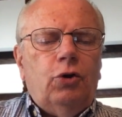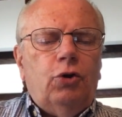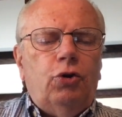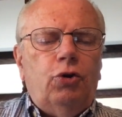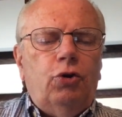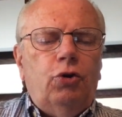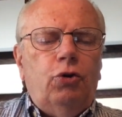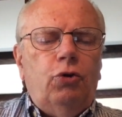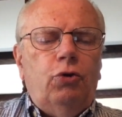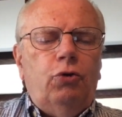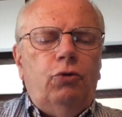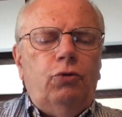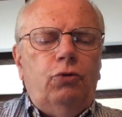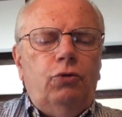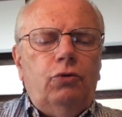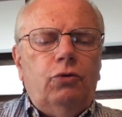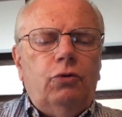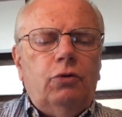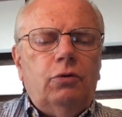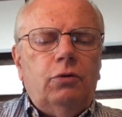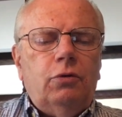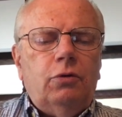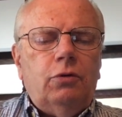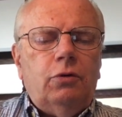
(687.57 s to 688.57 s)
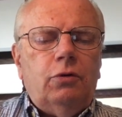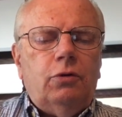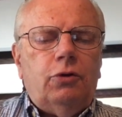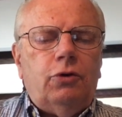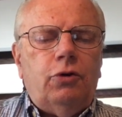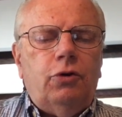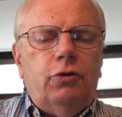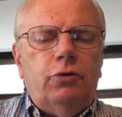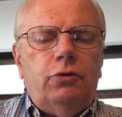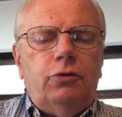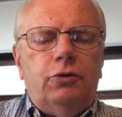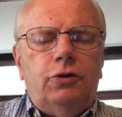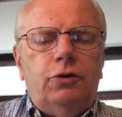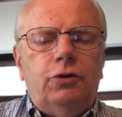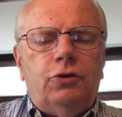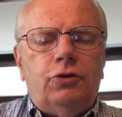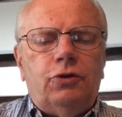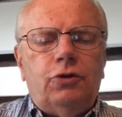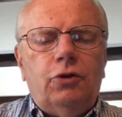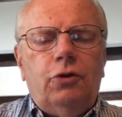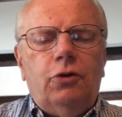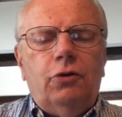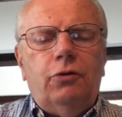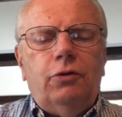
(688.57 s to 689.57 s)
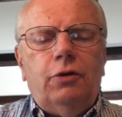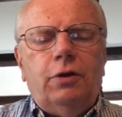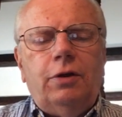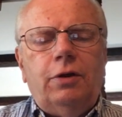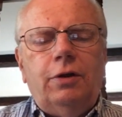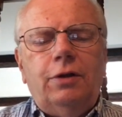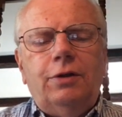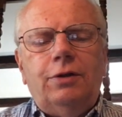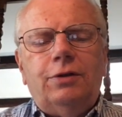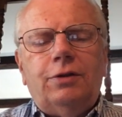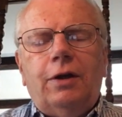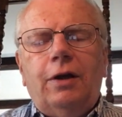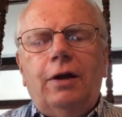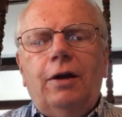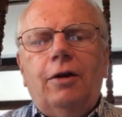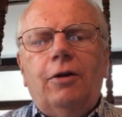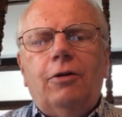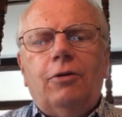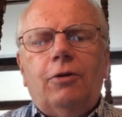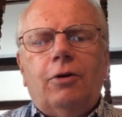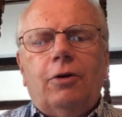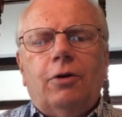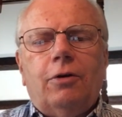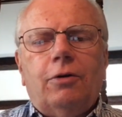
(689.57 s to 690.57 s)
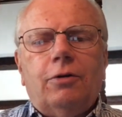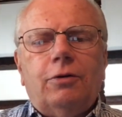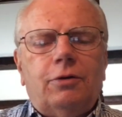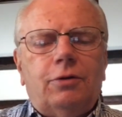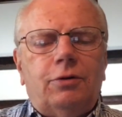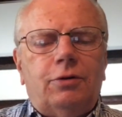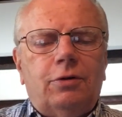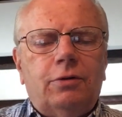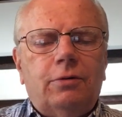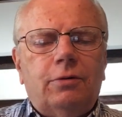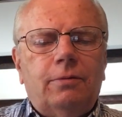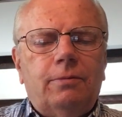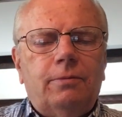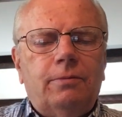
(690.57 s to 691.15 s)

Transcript: Who could discern his errors?